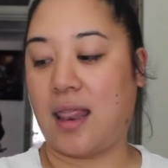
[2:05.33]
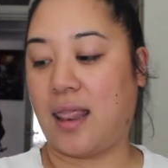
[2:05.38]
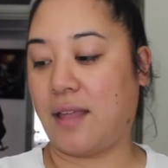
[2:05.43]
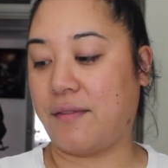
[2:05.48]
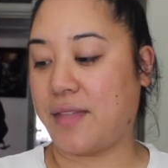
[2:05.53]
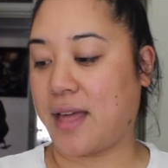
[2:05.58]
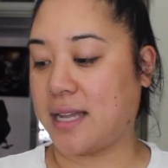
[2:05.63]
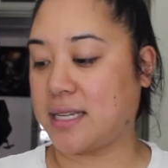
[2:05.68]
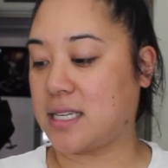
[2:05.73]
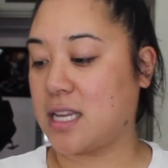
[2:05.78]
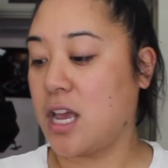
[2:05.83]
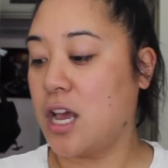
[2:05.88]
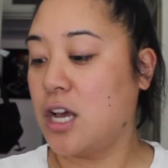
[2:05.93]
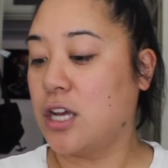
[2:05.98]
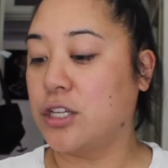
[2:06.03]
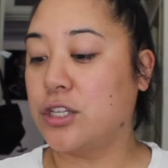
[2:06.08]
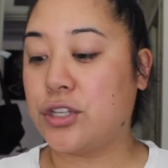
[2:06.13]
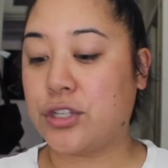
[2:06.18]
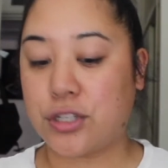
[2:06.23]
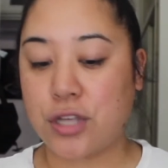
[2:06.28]
love that.
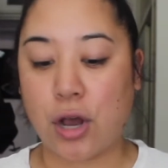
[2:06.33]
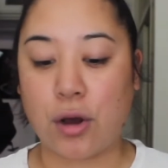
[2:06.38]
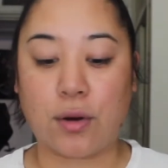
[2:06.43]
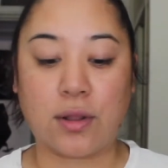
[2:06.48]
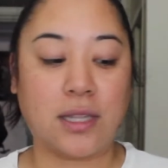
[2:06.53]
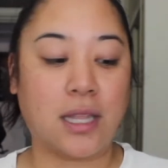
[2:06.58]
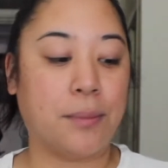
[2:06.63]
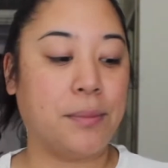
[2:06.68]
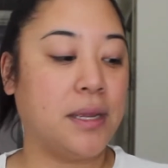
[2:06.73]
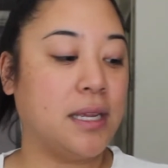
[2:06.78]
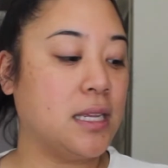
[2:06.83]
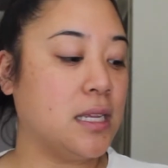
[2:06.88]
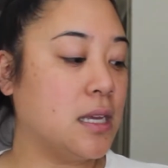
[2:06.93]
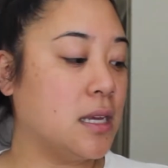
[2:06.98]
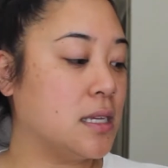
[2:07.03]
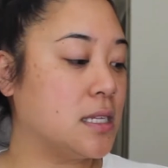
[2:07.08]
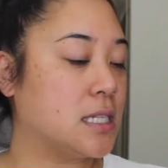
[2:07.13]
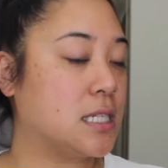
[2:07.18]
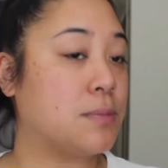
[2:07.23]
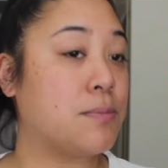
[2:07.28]
So let me
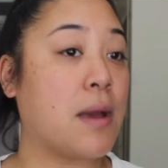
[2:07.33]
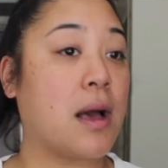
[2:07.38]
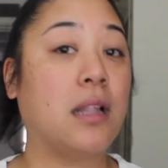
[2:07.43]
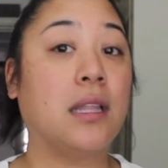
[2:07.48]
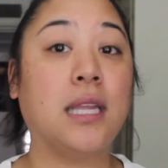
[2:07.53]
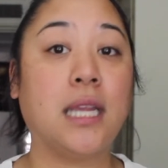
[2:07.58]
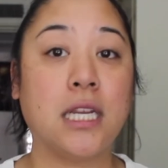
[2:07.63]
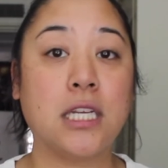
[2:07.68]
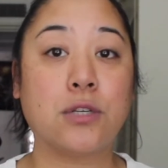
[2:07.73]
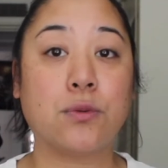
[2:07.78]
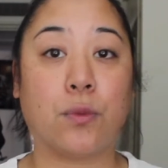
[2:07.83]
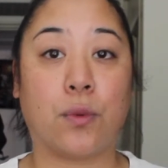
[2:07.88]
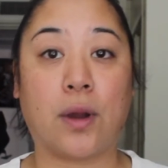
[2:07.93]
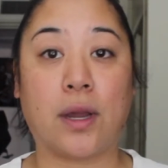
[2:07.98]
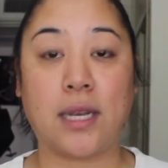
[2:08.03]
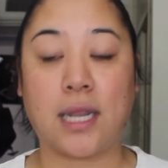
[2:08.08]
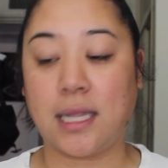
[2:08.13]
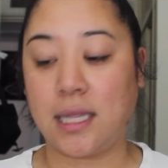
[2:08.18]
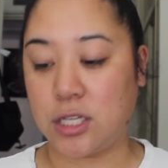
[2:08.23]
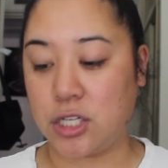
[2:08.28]
smell each
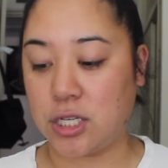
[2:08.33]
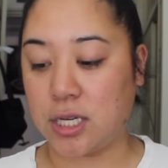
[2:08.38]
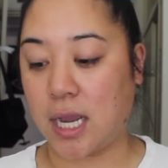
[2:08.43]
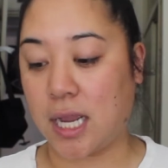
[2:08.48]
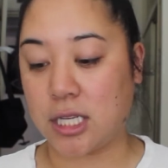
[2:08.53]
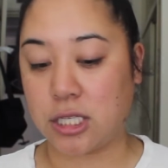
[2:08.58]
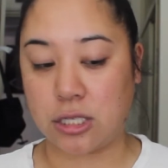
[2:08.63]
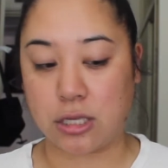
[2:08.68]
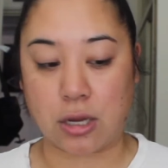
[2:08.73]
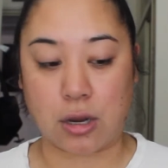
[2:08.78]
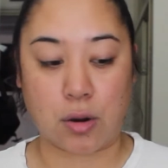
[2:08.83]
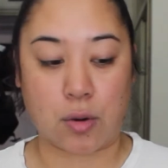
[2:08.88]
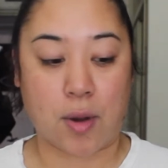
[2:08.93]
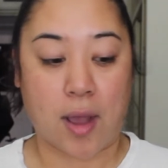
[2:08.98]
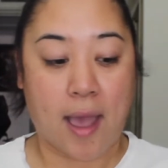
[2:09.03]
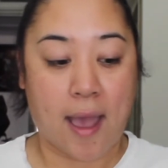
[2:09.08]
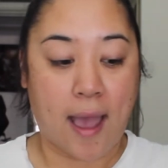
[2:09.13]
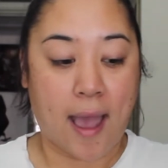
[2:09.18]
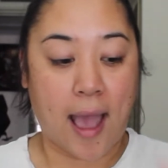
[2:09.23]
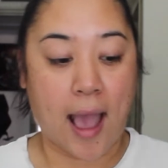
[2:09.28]
one and let you guys know
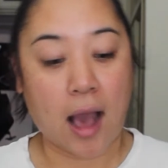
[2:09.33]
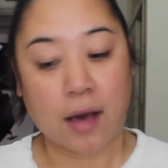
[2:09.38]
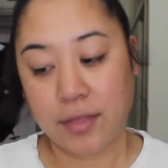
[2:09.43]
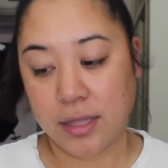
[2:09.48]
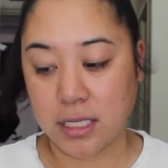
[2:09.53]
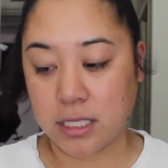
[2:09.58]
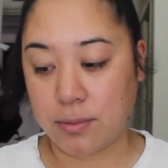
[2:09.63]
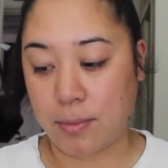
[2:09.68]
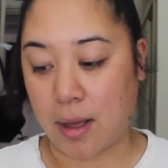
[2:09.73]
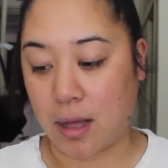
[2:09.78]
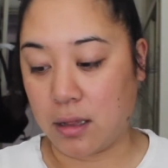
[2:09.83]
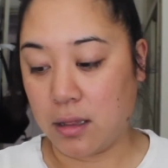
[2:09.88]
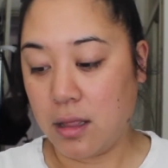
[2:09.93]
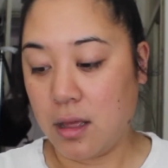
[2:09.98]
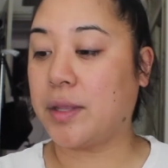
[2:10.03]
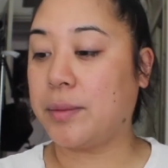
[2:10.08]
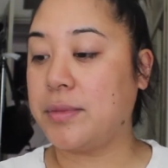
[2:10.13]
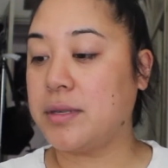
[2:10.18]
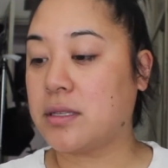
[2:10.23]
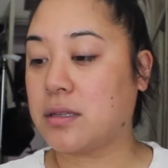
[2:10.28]
how they smell.
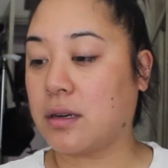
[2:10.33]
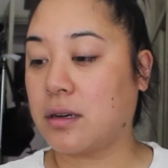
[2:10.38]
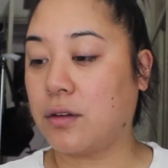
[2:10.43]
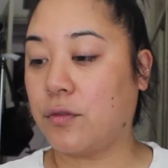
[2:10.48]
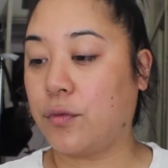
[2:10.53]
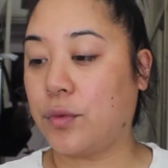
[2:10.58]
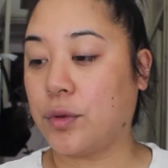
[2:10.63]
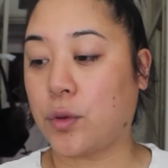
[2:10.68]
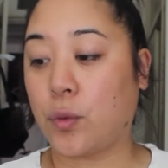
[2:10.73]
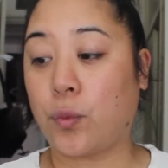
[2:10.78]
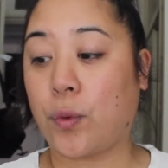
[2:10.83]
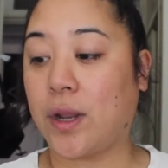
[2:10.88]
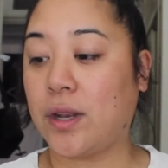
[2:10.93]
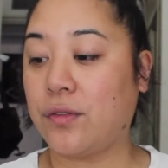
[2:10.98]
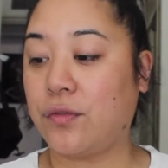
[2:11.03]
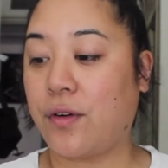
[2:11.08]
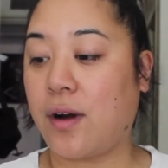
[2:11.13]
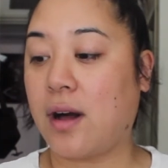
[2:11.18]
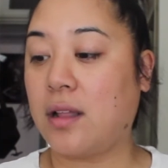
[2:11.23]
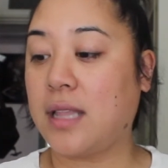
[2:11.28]
Let me start off with
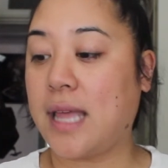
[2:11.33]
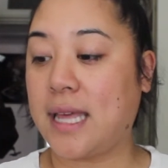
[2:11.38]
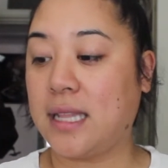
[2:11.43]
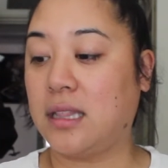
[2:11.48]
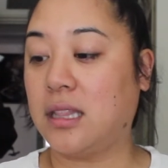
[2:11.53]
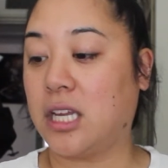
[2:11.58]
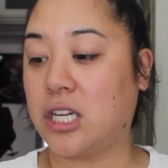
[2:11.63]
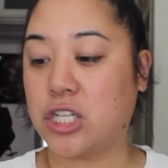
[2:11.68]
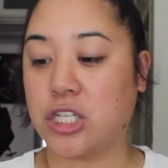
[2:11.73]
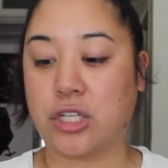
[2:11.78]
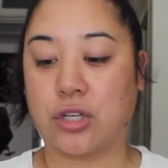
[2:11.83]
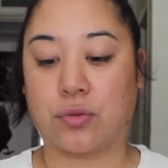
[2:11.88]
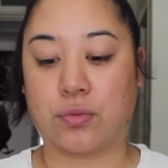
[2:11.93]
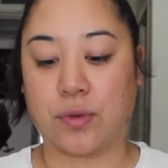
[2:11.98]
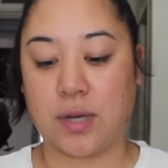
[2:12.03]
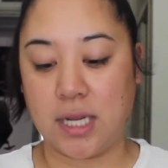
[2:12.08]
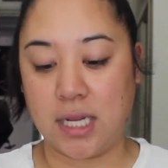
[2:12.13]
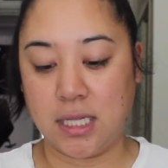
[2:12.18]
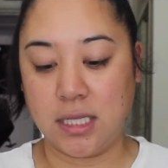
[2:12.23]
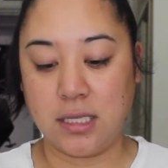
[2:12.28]
Rainfall and Lush
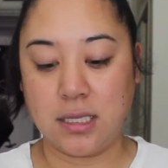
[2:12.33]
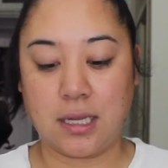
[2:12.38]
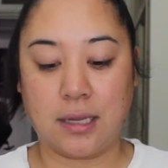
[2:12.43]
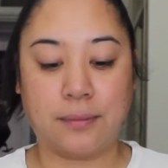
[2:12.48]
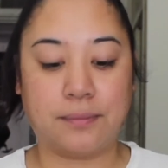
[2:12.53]
Greens.